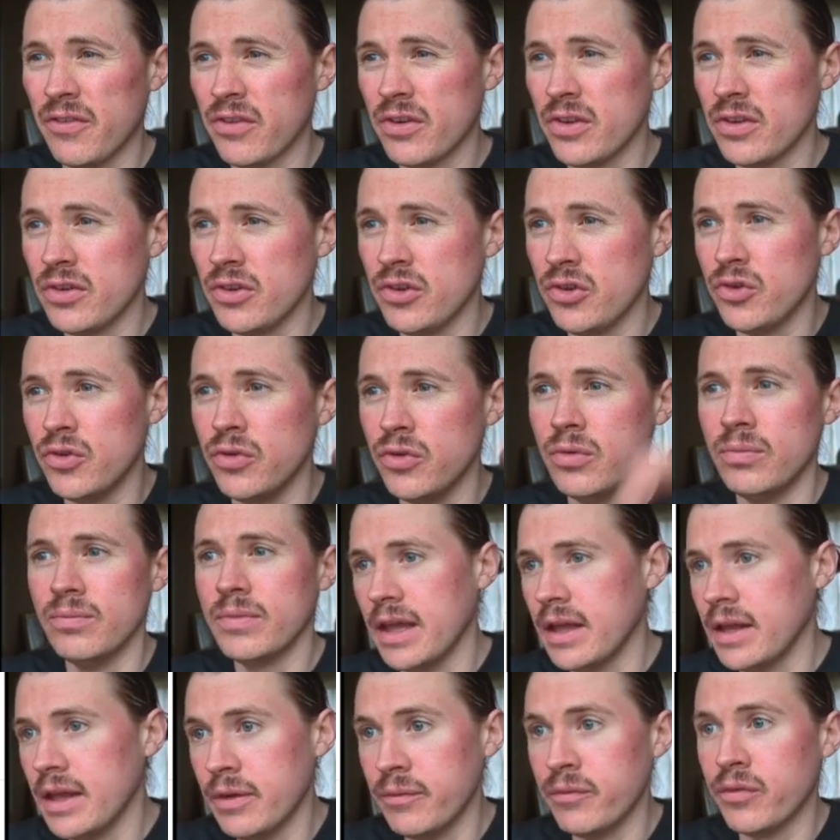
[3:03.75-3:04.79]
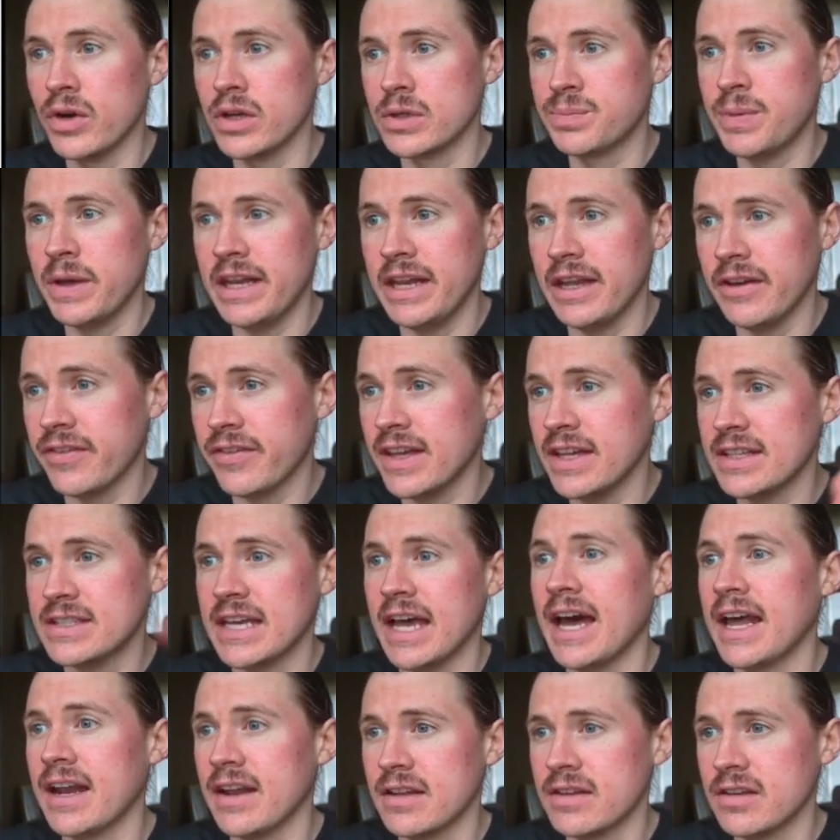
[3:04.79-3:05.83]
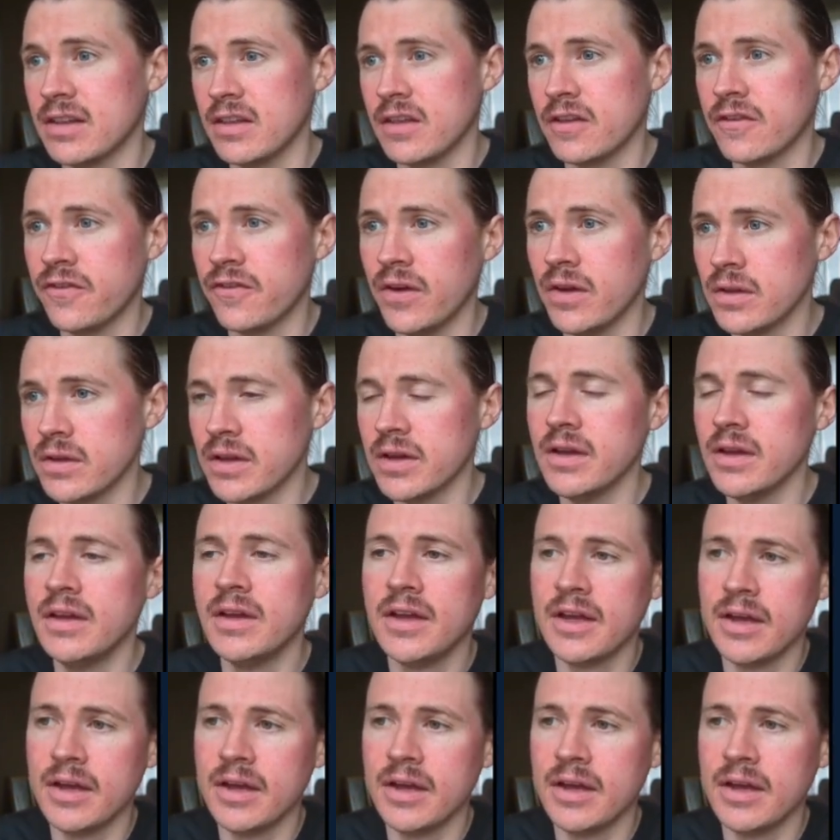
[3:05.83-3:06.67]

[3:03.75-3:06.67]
a new invoice PDF gets added to this folder,